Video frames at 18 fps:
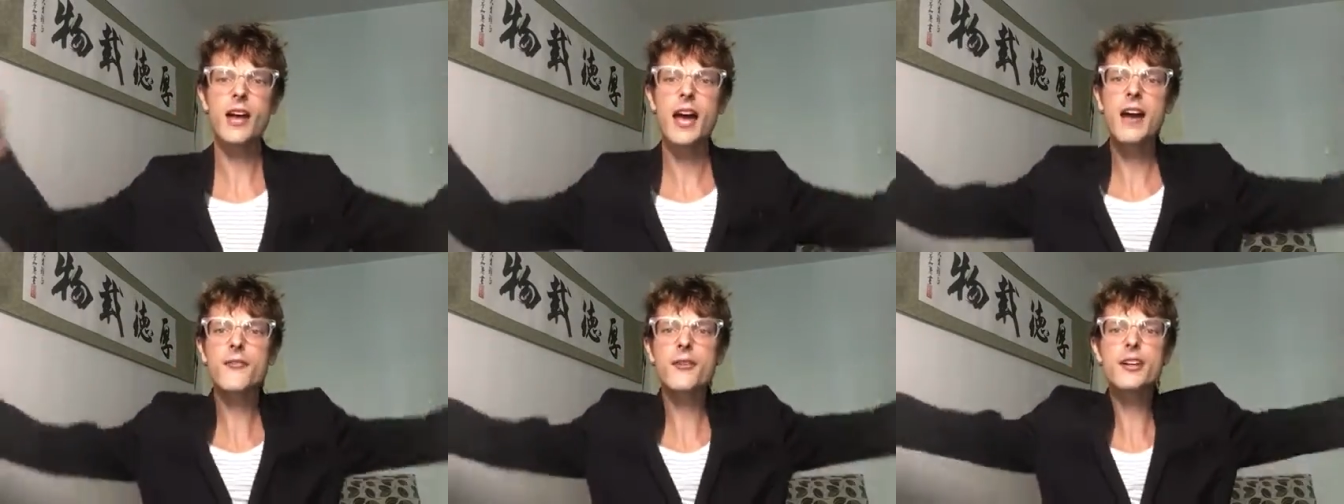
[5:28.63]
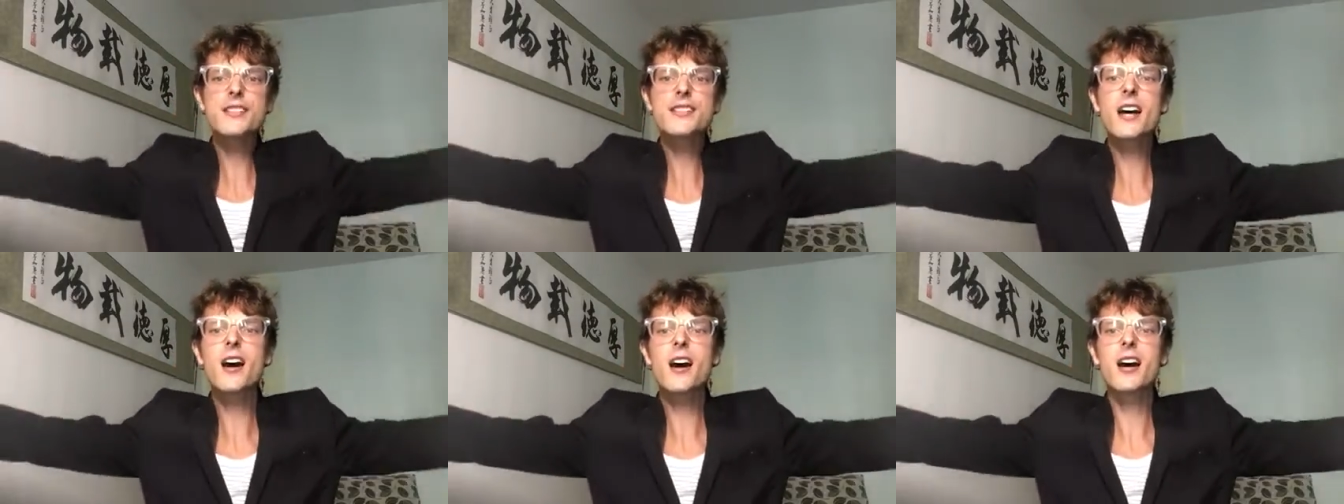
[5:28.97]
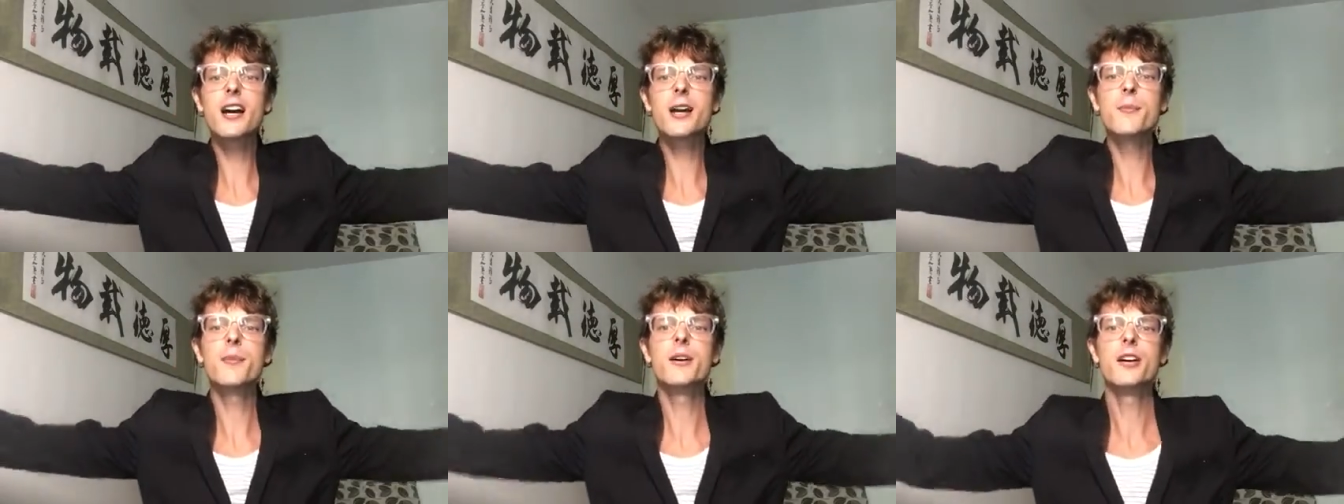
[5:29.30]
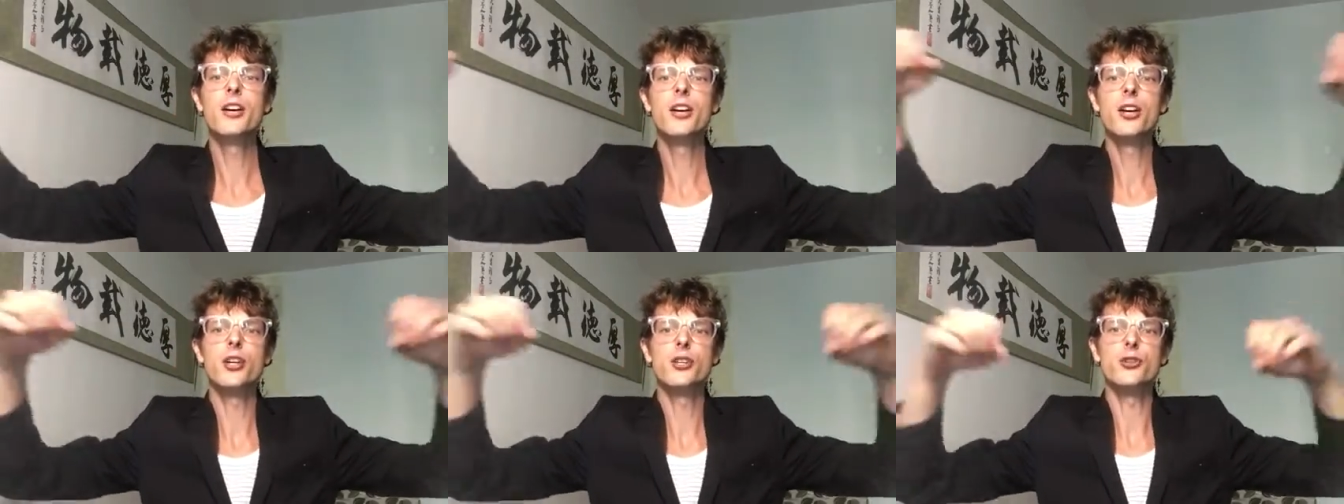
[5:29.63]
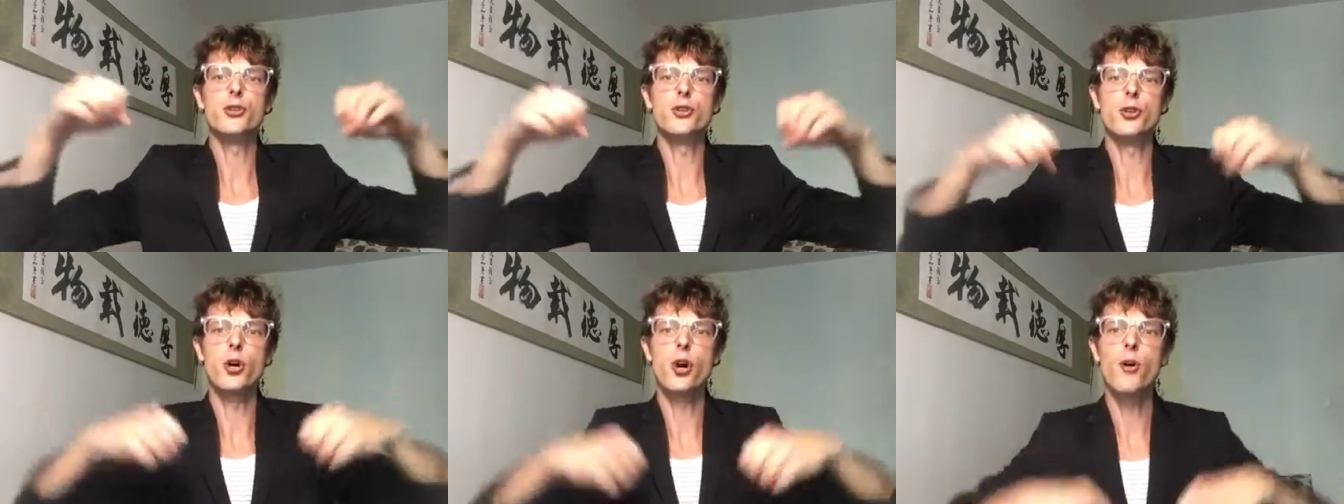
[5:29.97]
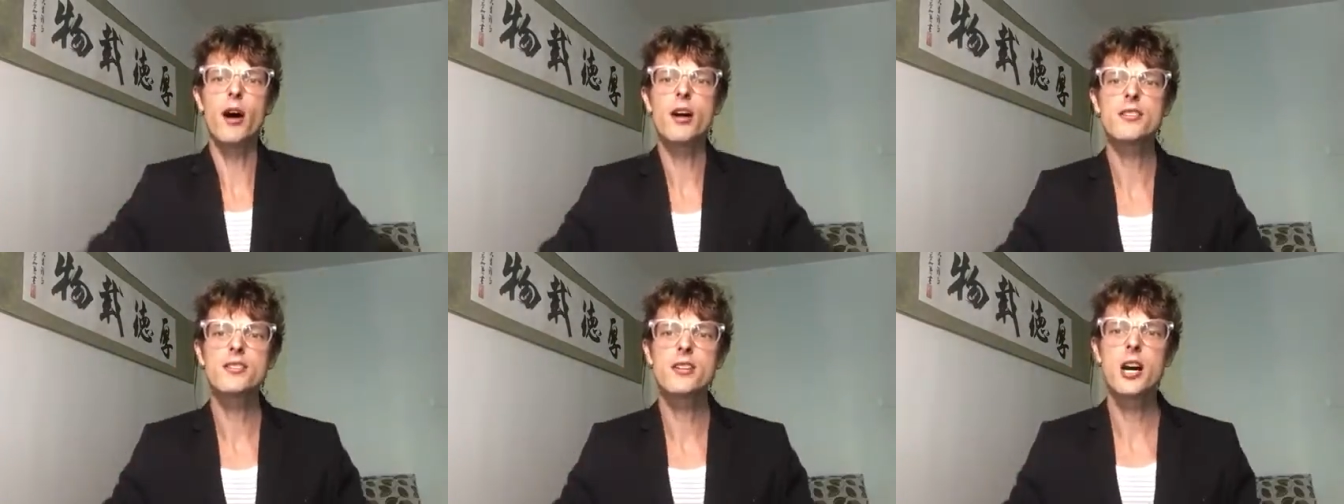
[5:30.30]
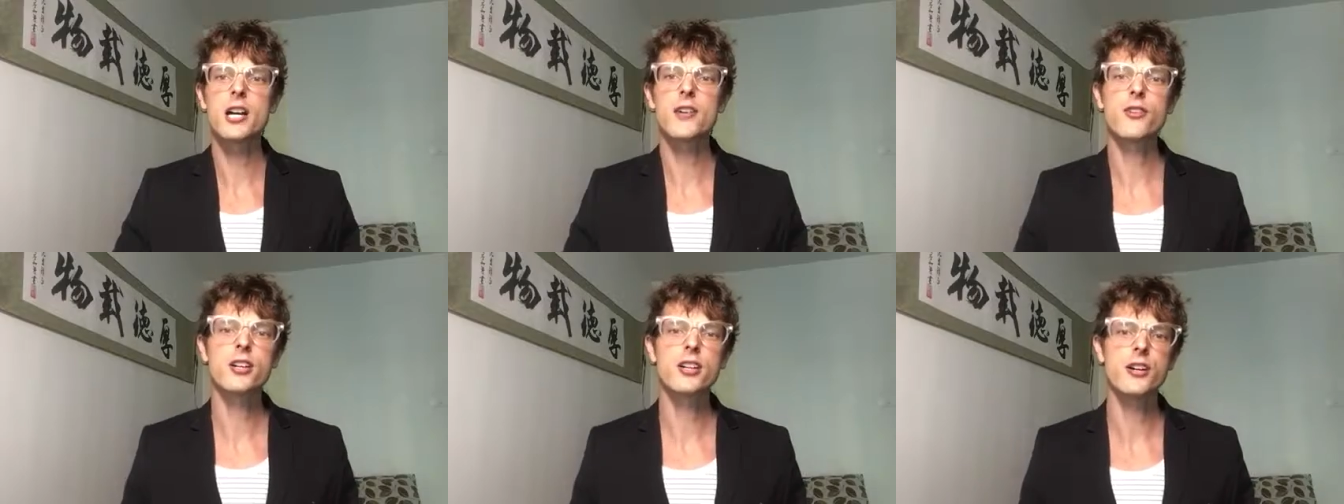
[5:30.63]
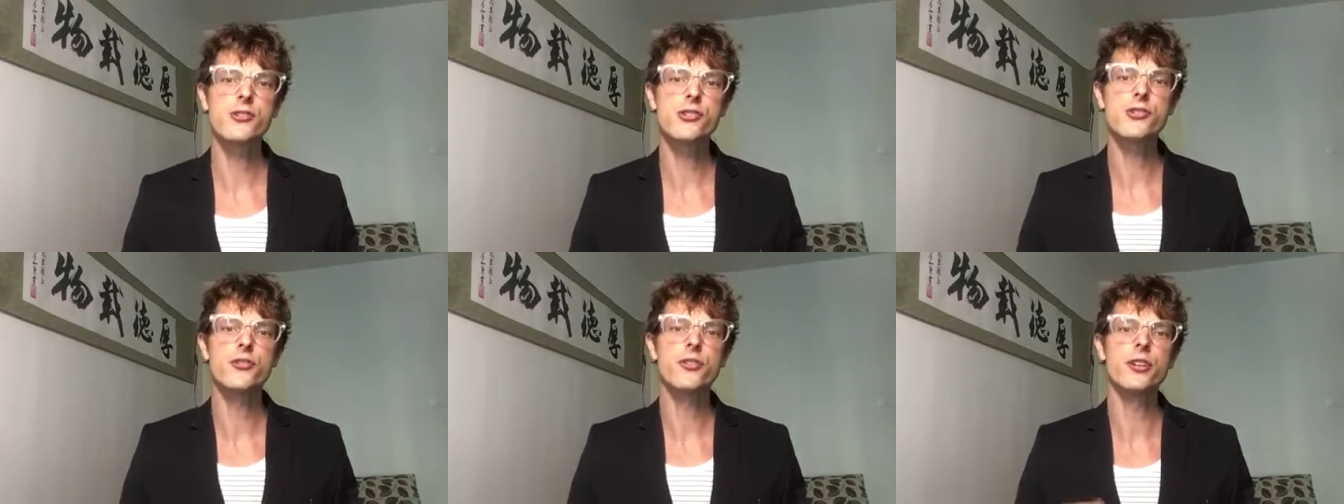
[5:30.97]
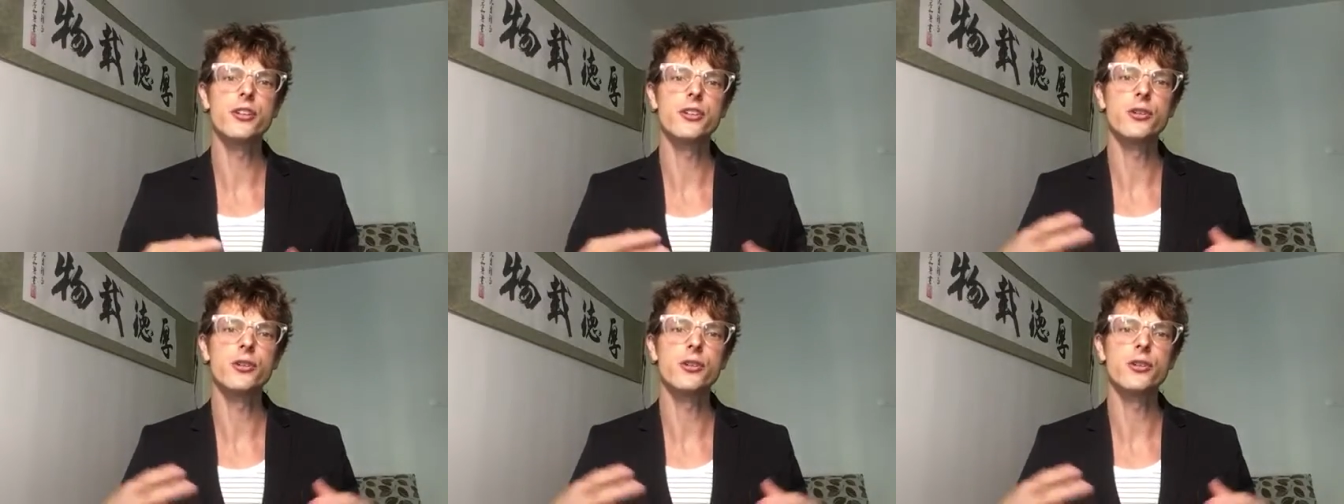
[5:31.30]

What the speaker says: Every time you go outside of a country,